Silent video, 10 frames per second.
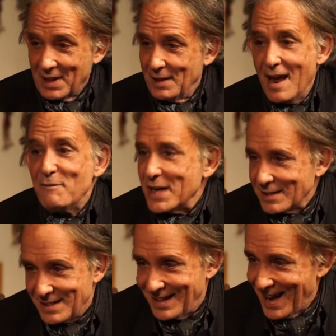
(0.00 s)

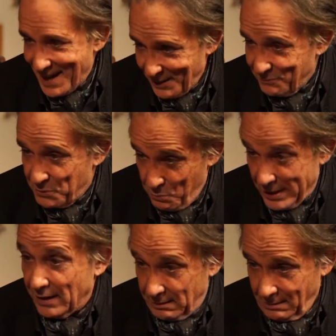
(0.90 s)
loving slaves
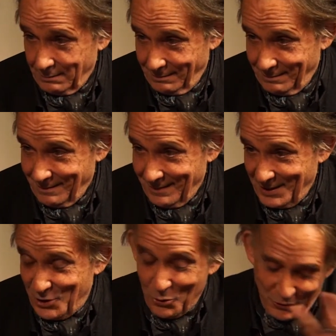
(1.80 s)
with. Mm-hmm.
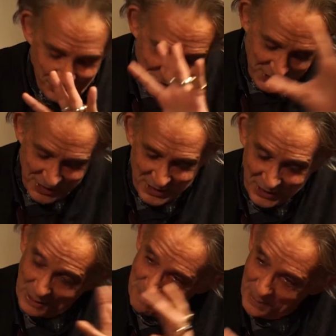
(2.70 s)
So, this is a
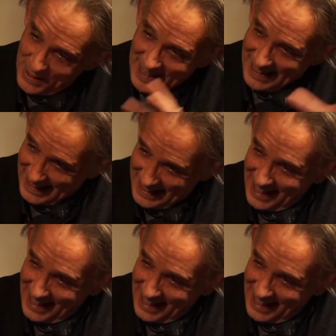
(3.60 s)
complete